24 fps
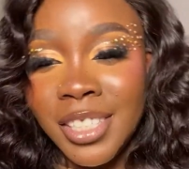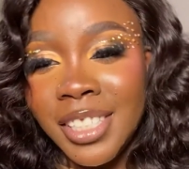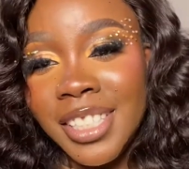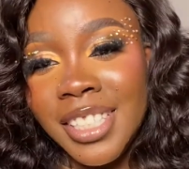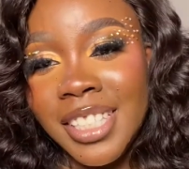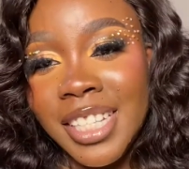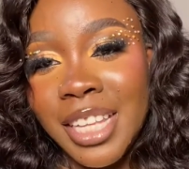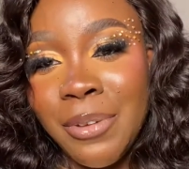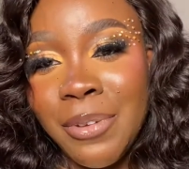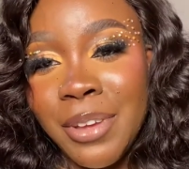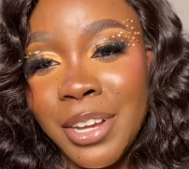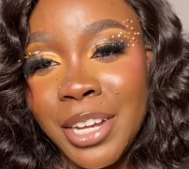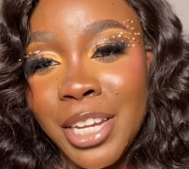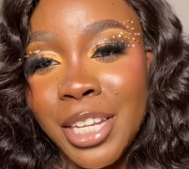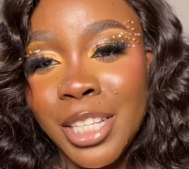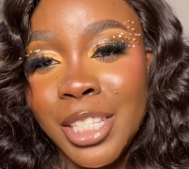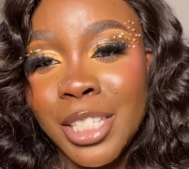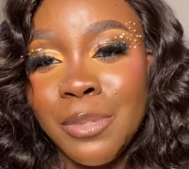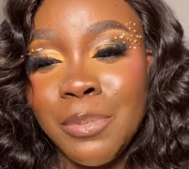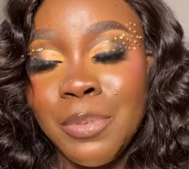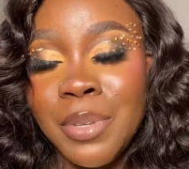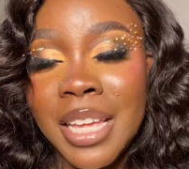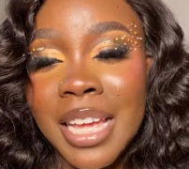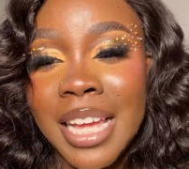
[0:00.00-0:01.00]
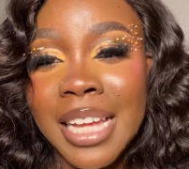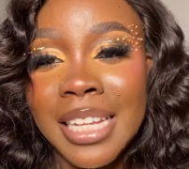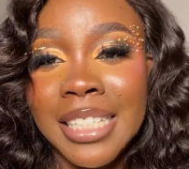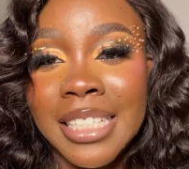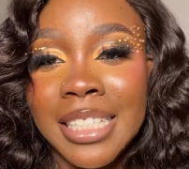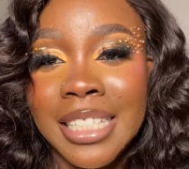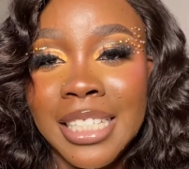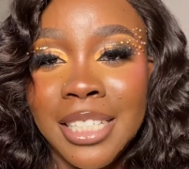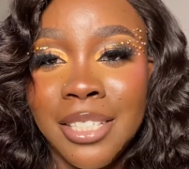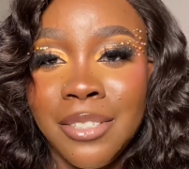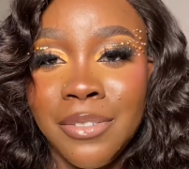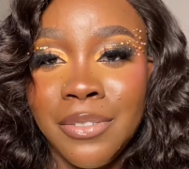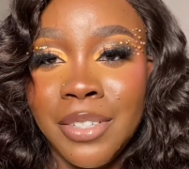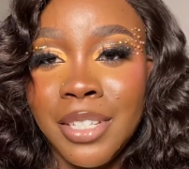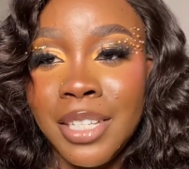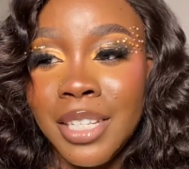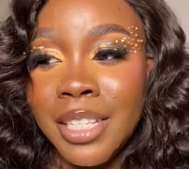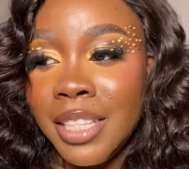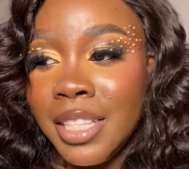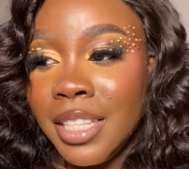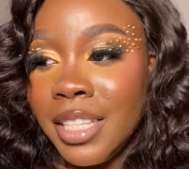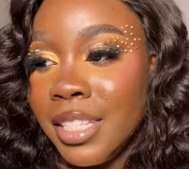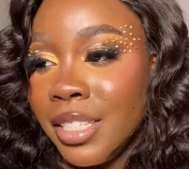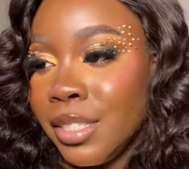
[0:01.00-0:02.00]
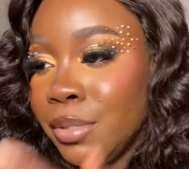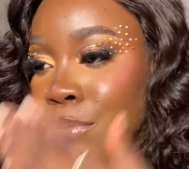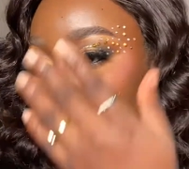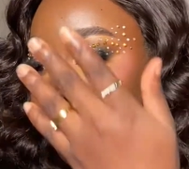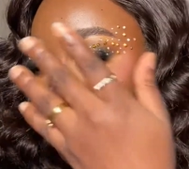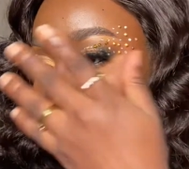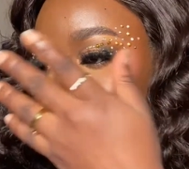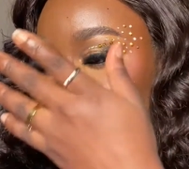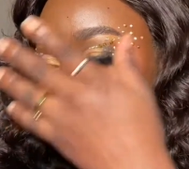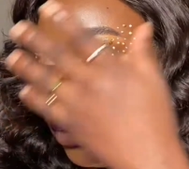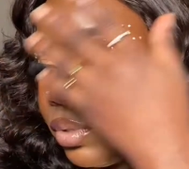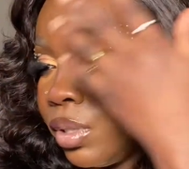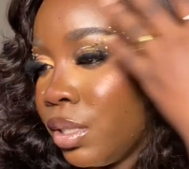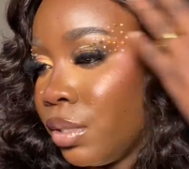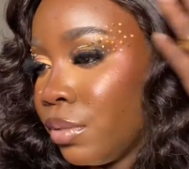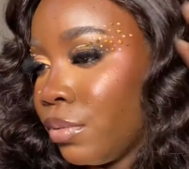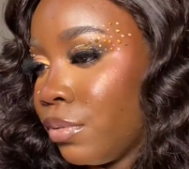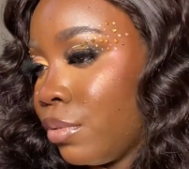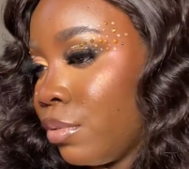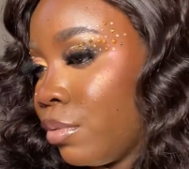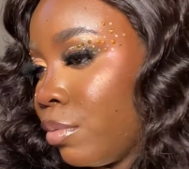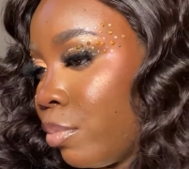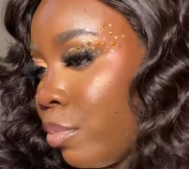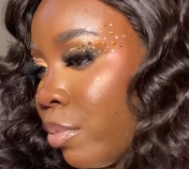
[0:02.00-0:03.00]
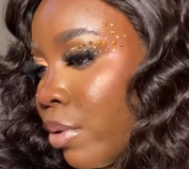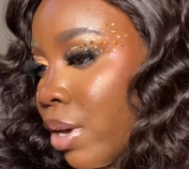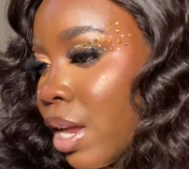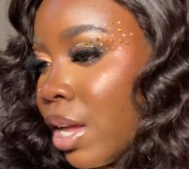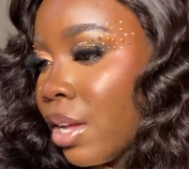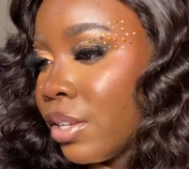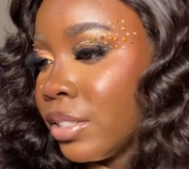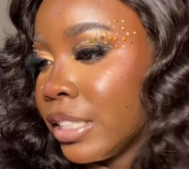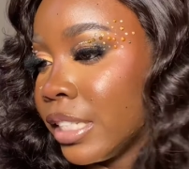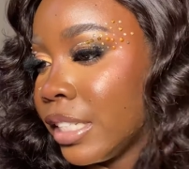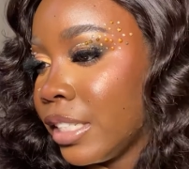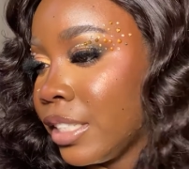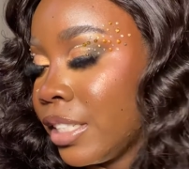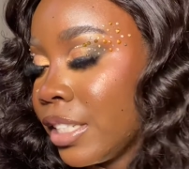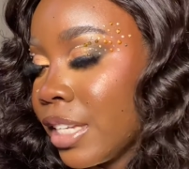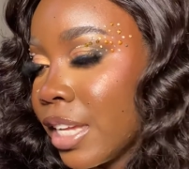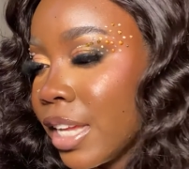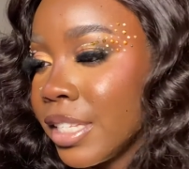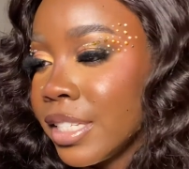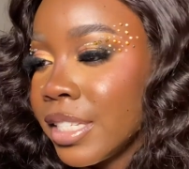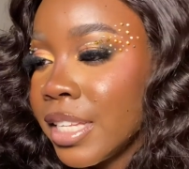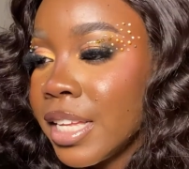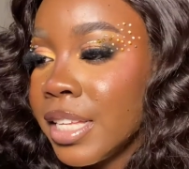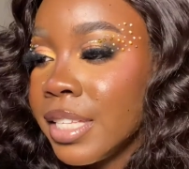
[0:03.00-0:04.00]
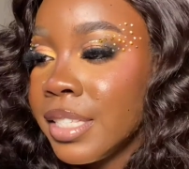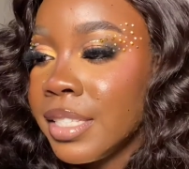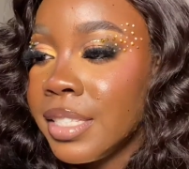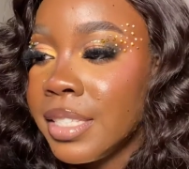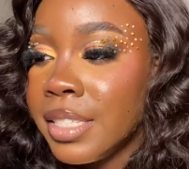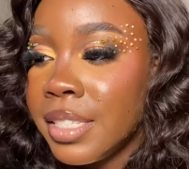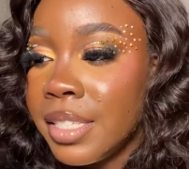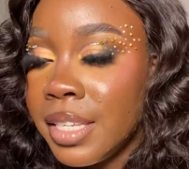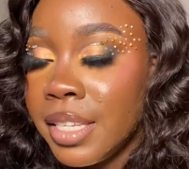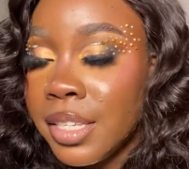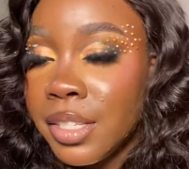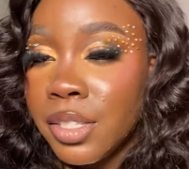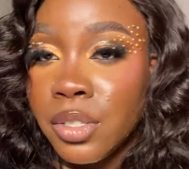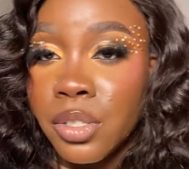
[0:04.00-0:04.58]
today we're going to be achieving these beautiful brows, as you guys can see.